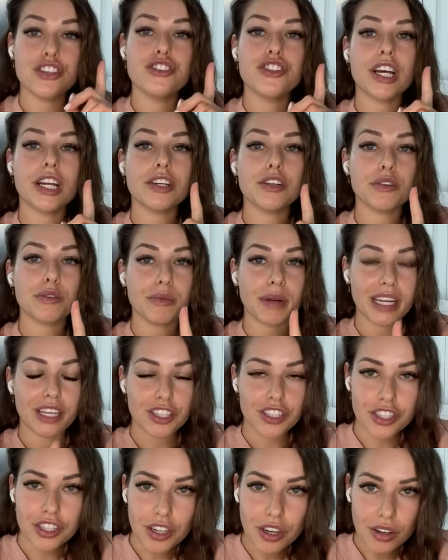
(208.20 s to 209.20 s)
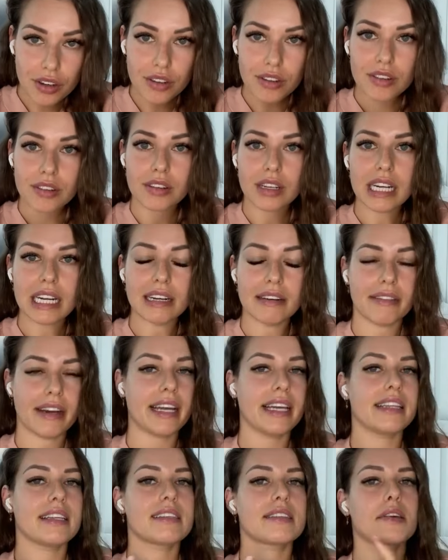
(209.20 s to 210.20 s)
generational,
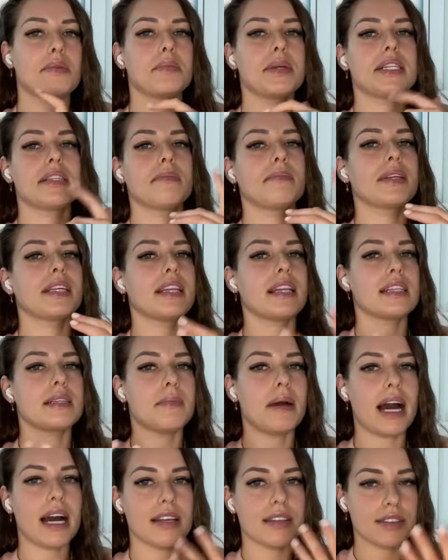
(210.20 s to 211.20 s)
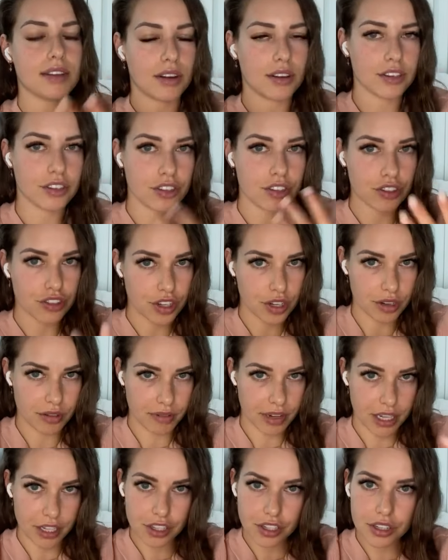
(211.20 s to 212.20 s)
right? This can be something that's passed on
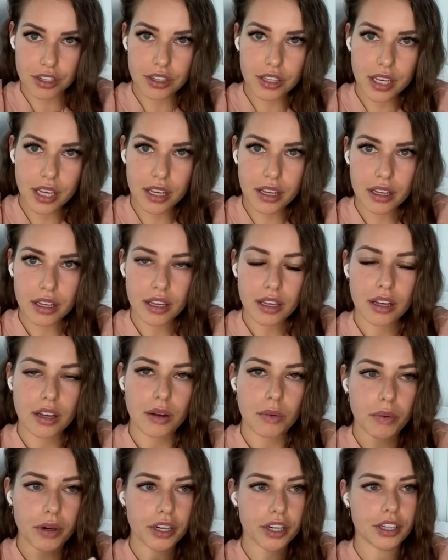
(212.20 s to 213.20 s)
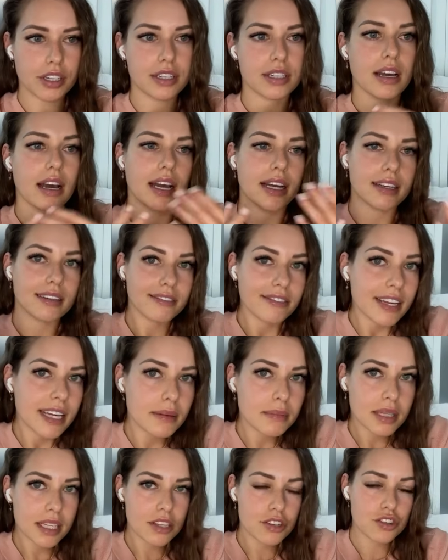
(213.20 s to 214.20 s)
generationally, where your entire
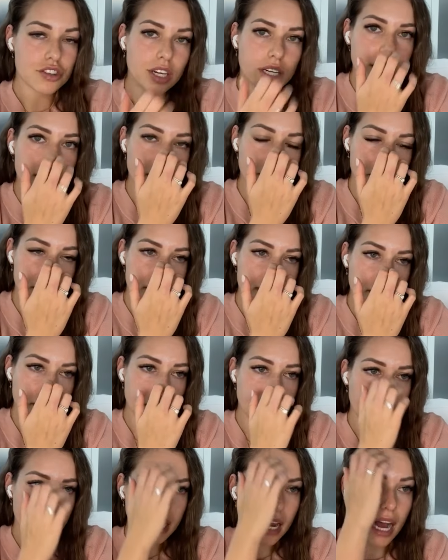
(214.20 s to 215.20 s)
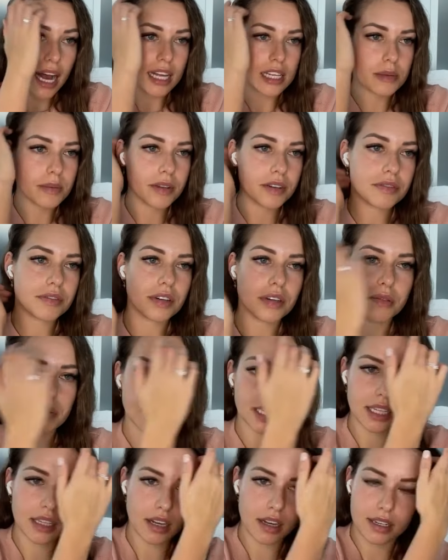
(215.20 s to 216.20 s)
family is struggling with something and has been for a
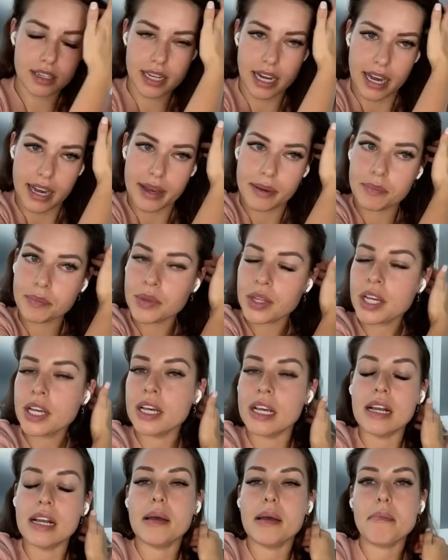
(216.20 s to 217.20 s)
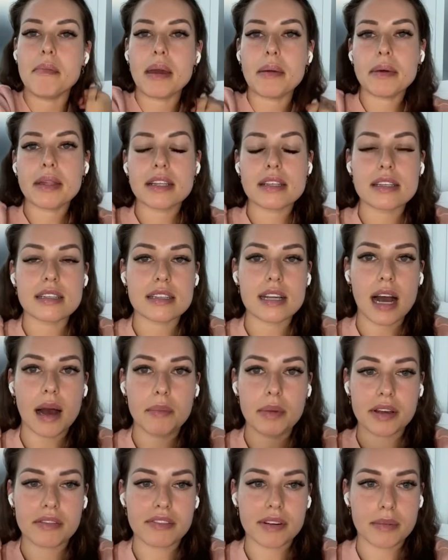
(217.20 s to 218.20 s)
really long time. Maybe this is
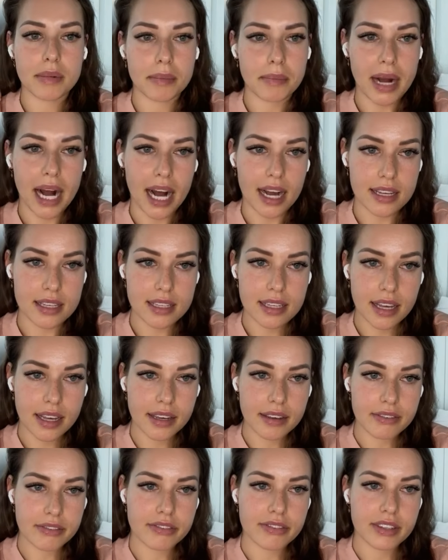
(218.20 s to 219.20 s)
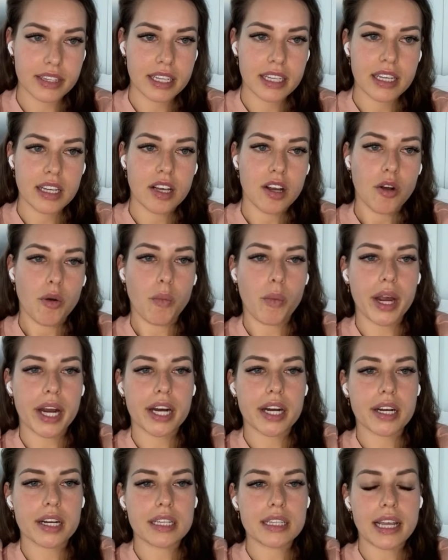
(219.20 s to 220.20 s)
coming from a past life
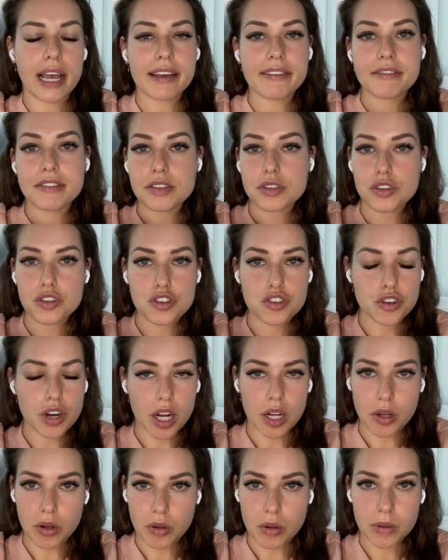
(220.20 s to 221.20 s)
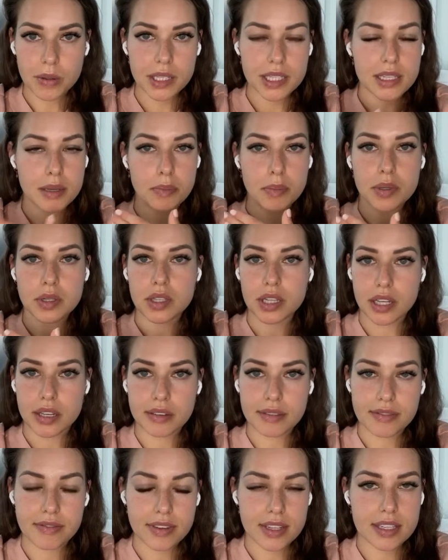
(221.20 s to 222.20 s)
where life is a struggle, it's a
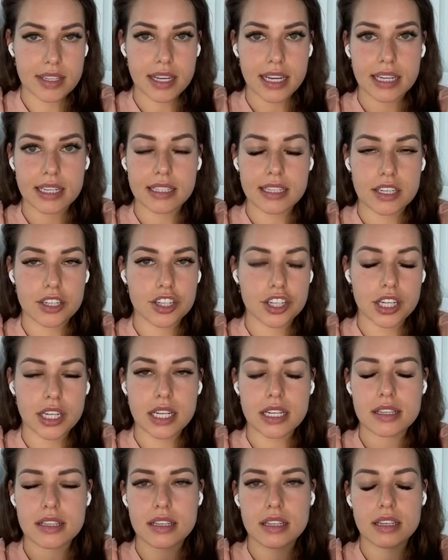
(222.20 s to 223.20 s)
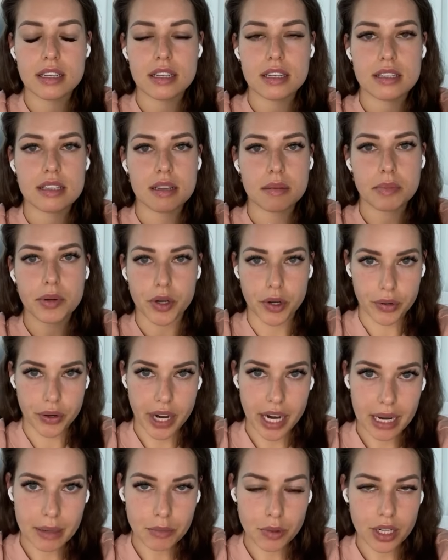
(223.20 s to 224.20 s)
belief, it's a condition, it's a it's a
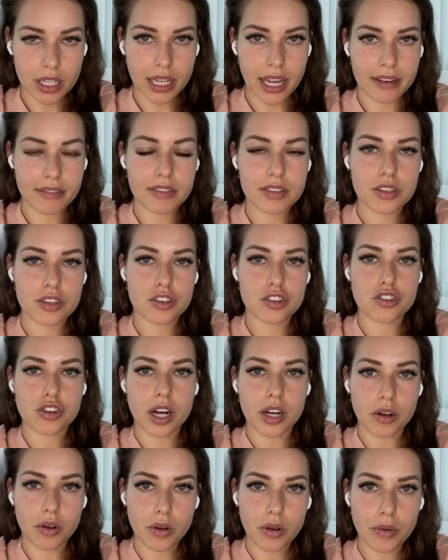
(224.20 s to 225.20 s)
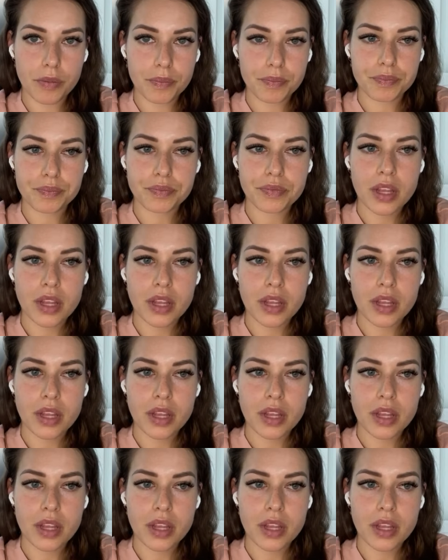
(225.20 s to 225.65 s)
program where life is a struggle.